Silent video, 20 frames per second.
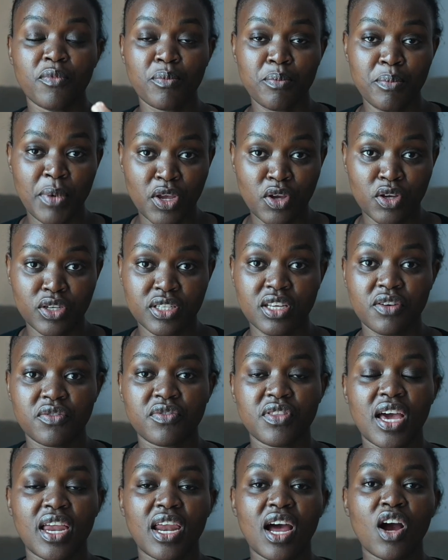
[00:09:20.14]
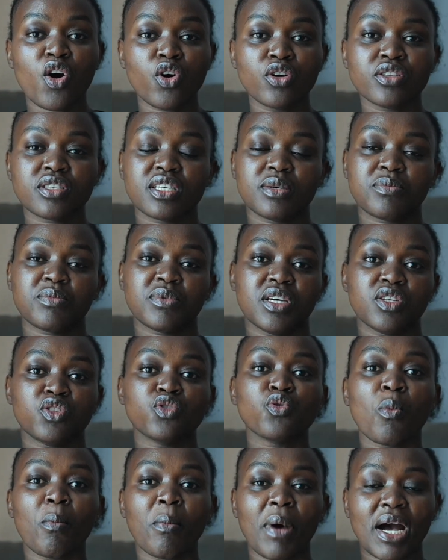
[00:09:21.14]
by yourself. There are concepts that
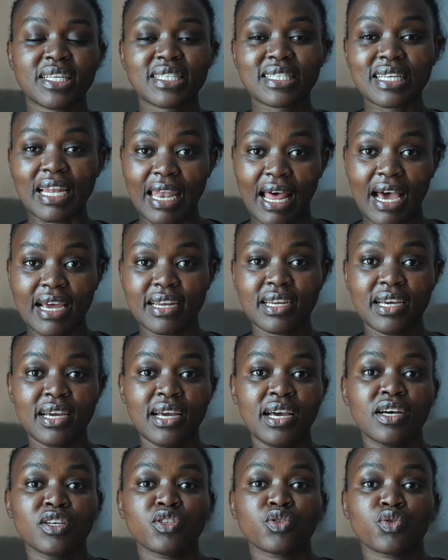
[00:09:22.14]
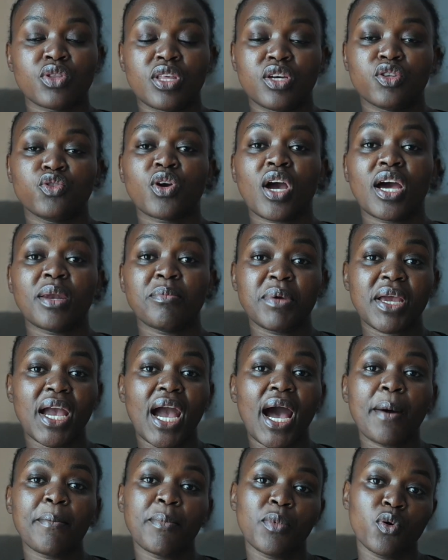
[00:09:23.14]
you must learn so that you can
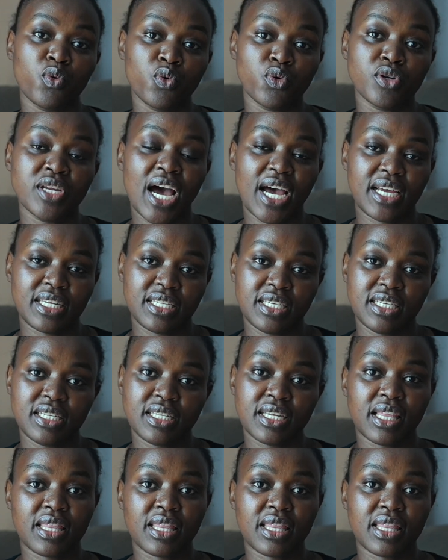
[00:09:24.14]
become good at it.